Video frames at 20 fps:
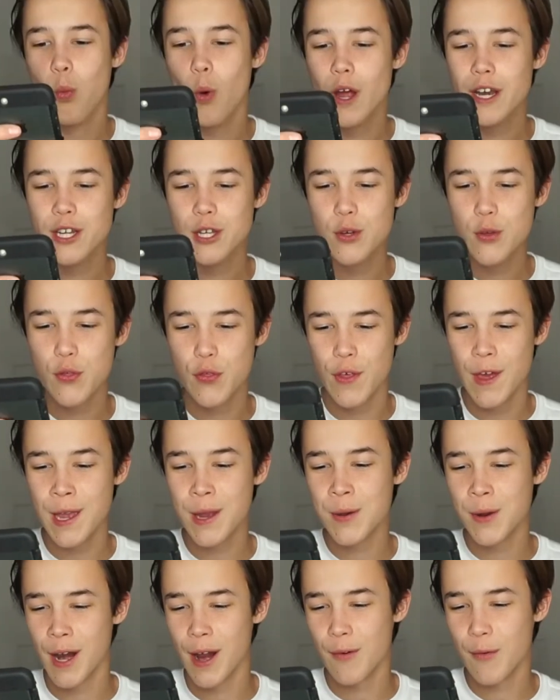What do you
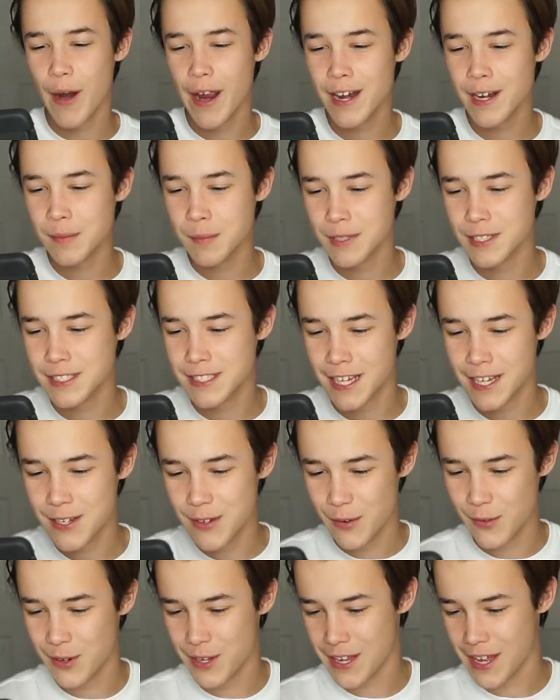think when I randomly send
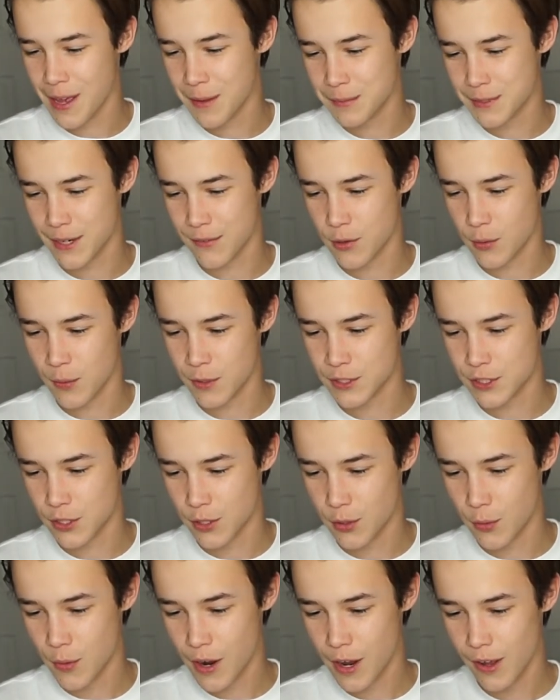you DMs every once
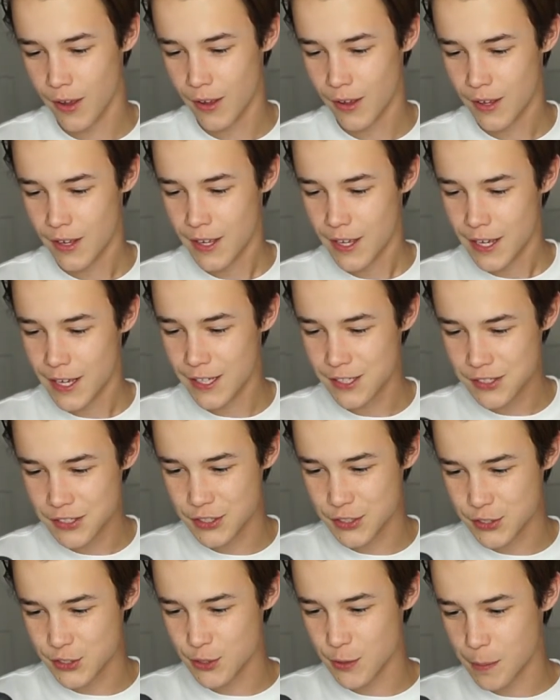in a while? It's
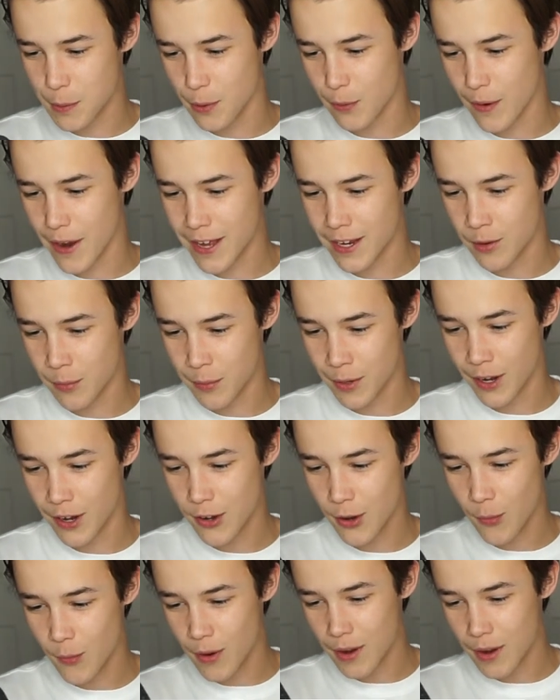just super random and I don't